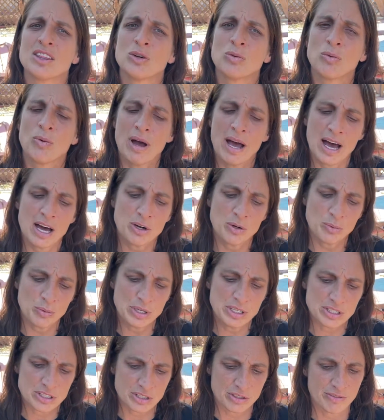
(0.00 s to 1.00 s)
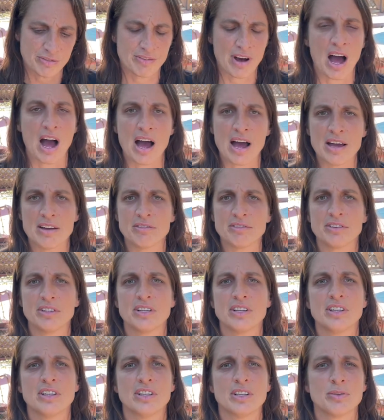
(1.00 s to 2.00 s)
How do we survive?
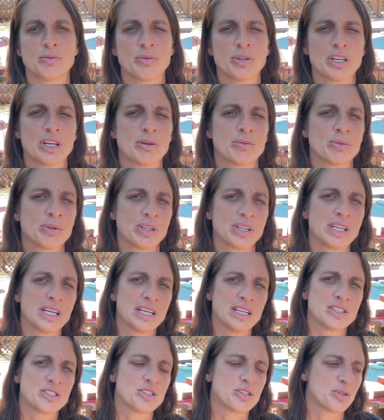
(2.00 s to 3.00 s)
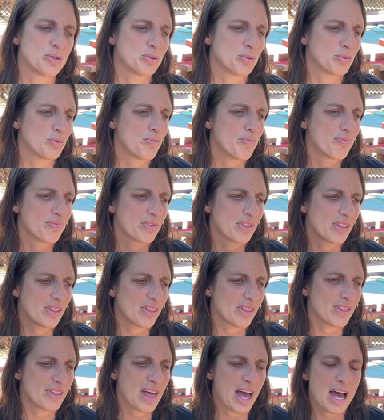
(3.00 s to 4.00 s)
If we get really into
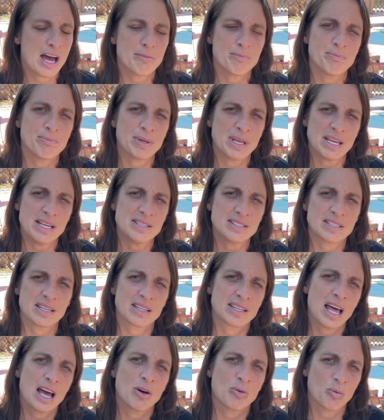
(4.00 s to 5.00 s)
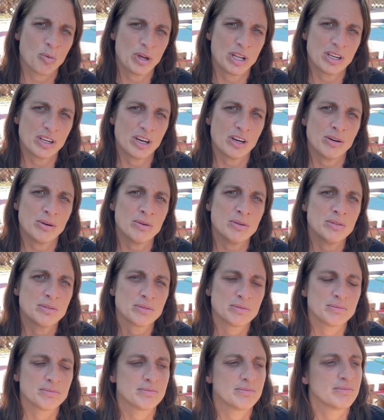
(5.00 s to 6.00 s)
that piece and that window,
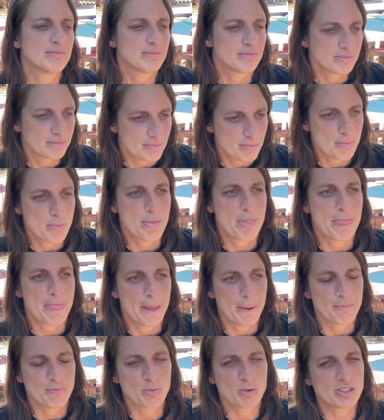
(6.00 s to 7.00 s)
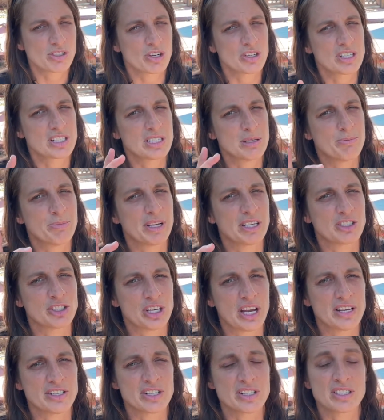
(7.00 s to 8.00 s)
we start to see big
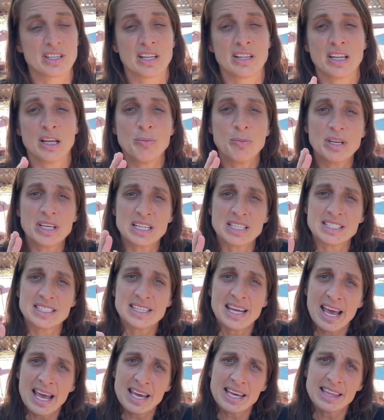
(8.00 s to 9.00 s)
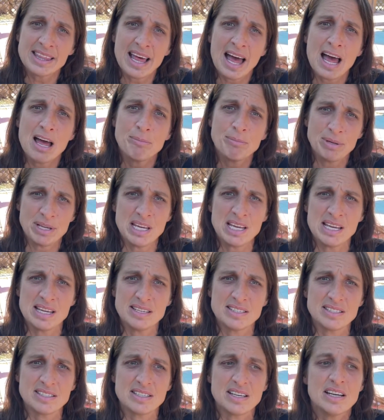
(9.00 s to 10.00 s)
changes. And then we can take that
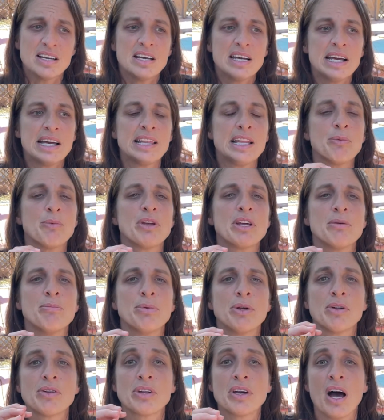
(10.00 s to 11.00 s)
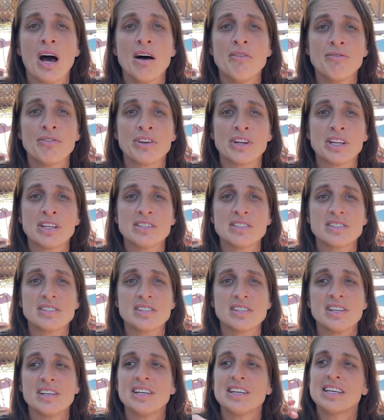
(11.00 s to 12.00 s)
piece and then we can build
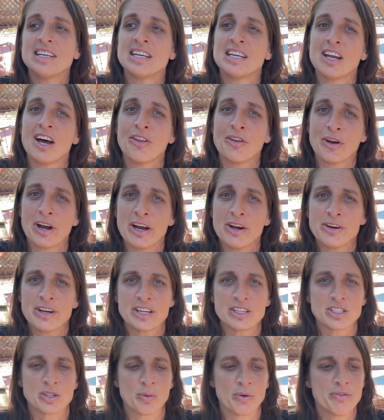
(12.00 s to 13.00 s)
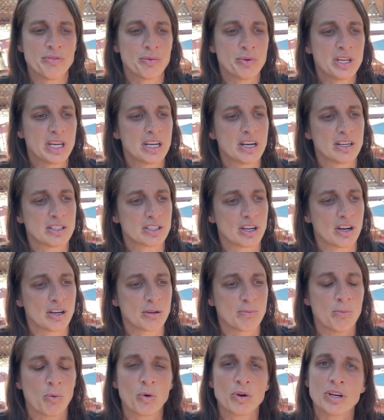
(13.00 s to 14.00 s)
confidence in other areas. So if we get our dog
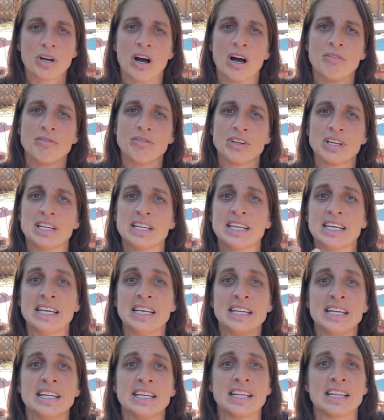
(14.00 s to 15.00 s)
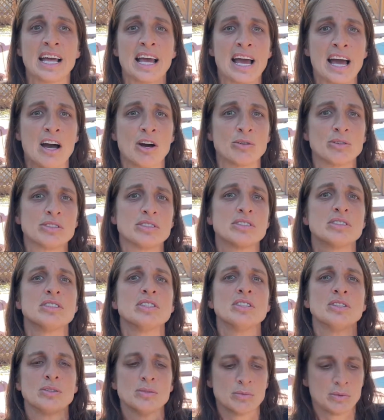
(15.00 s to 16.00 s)
more confident eating in the house
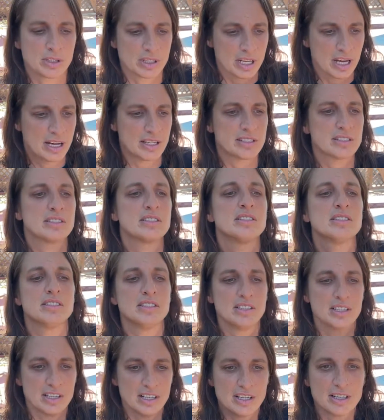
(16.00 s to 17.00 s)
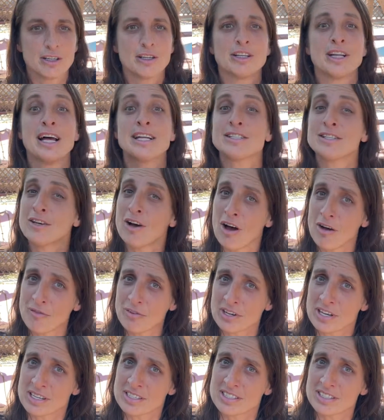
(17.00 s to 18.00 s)
with us, that's
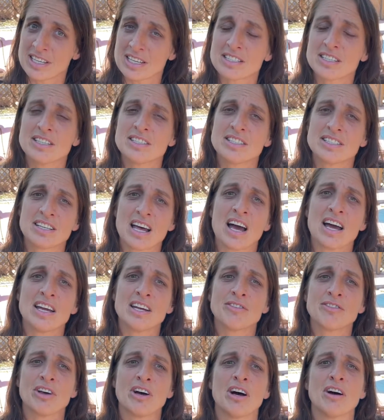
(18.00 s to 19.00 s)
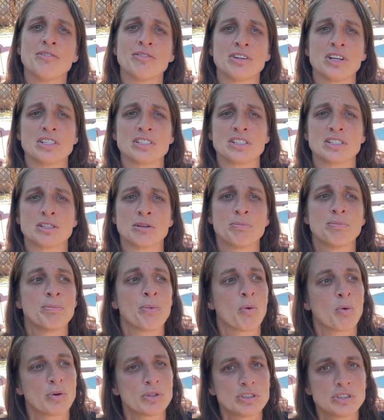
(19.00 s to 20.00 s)
confidence. That's a sign of confidence. It's a
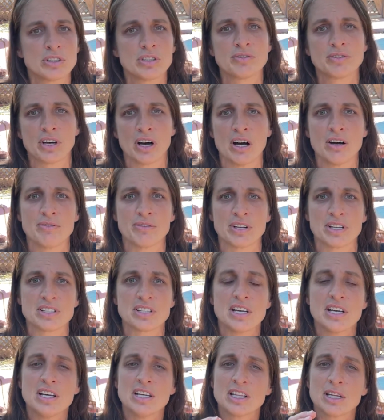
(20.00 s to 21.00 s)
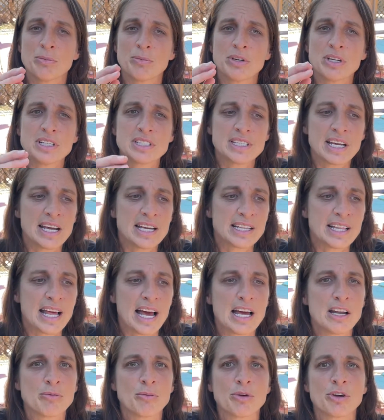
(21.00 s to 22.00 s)
portion of confidence. Then we're going to take
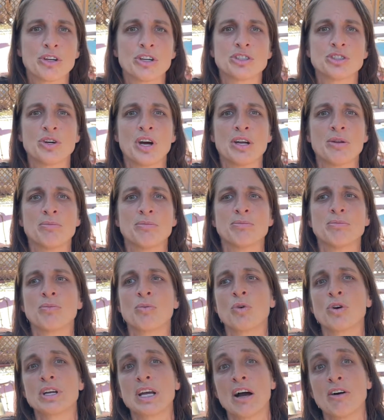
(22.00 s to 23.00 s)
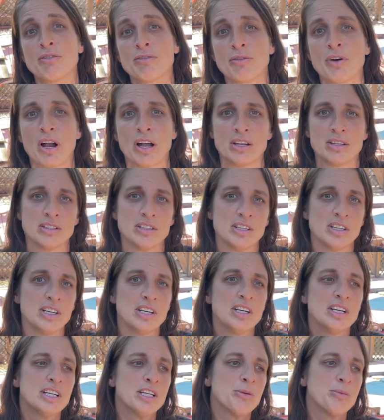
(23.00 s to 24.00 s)
that and we're going to try to work out front.
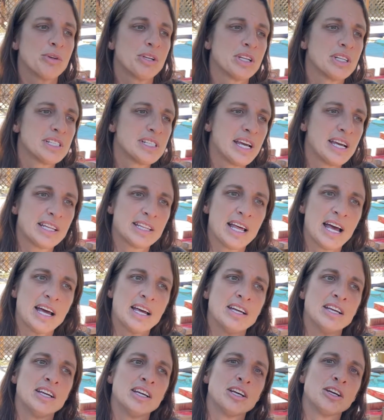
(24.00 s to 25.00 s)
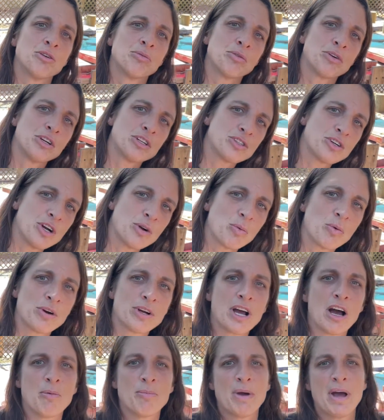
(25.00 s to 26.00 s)
Then we're going to take that and we're going to try to work
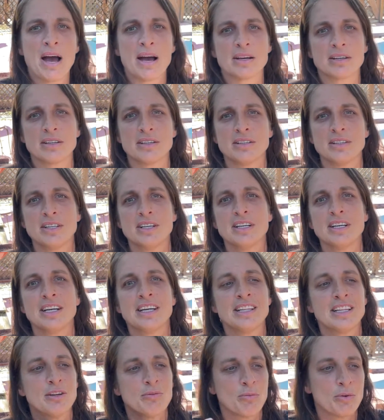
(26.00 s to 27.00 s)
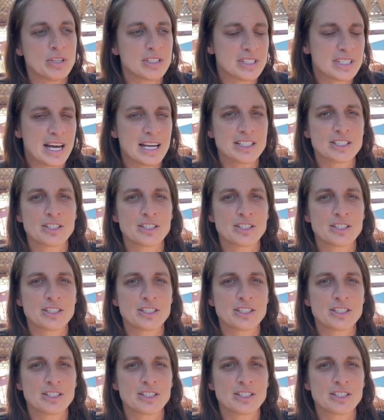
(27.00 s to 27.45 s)
out back. And then once that's